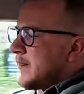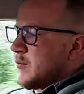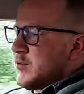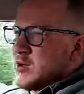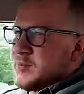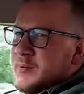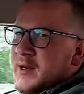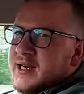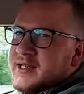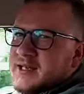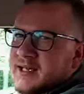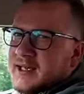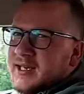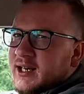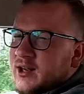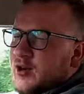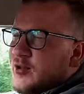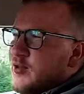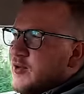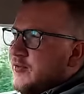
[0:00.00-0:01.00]
was
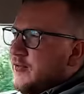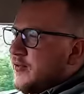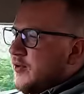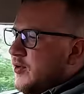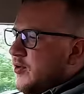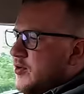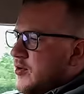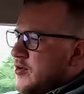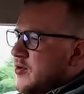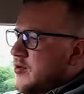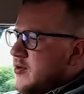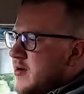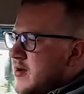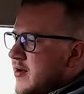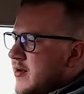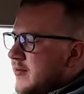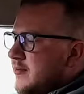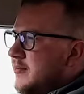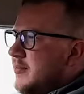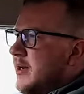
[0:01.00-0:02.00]
basically on the floor,
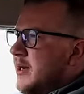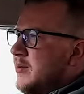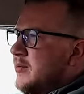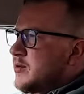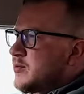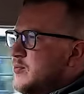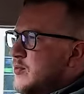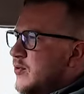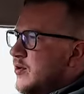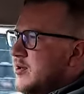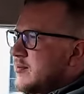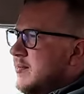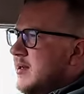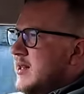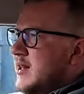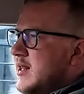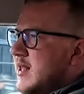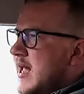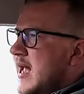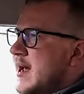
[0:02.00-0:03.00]
but it was warning me
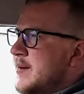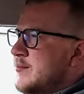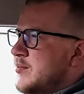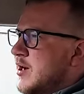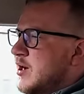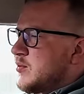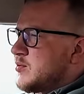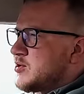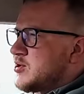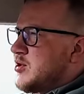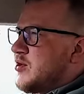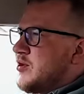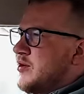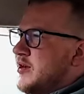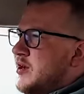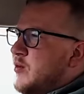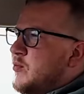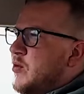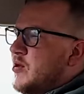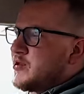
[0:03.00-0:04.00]
that the handbrake was
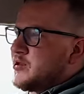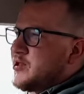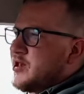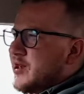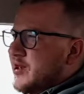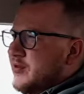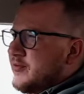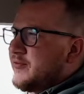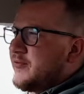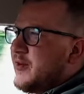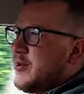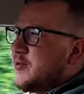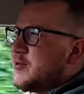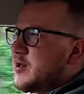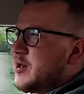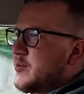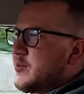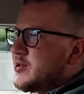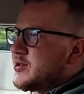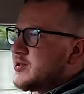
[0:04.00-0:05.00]
on. It wasn't. I could feel
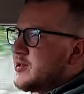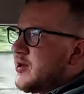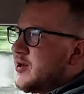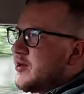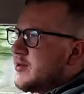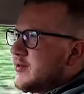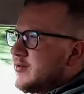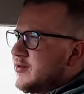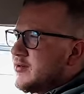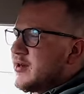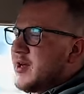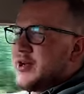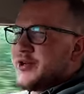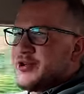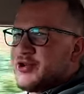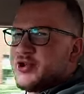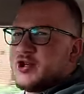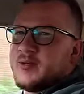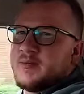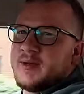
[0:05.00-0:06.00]
that it wasn't on. I
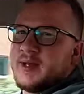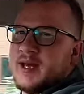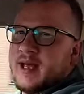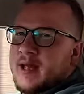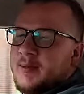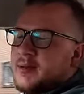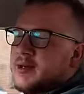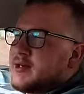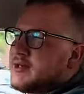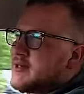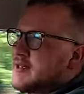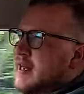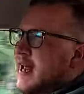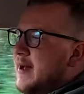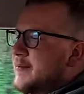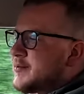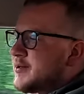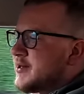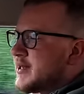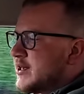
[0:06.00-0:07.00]
assumed the cable had
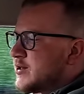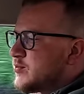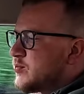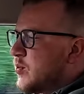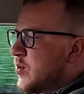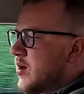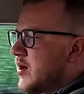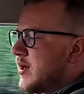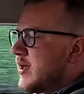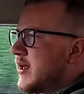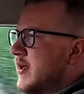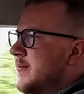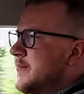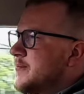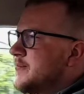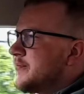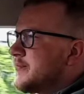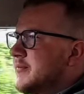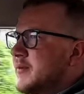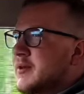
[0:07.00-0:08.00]
snapped and that's why.
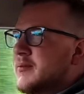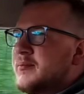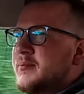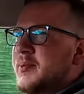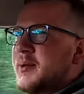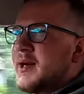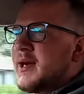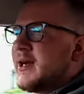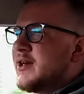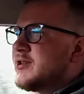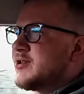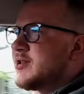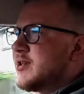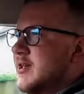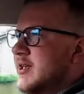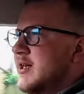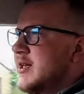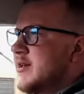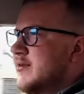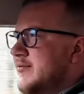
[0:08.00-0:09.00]
But
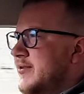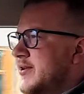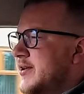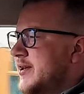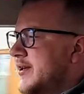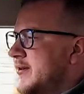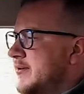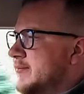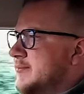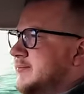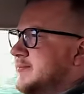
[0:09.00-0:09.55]
actually, if I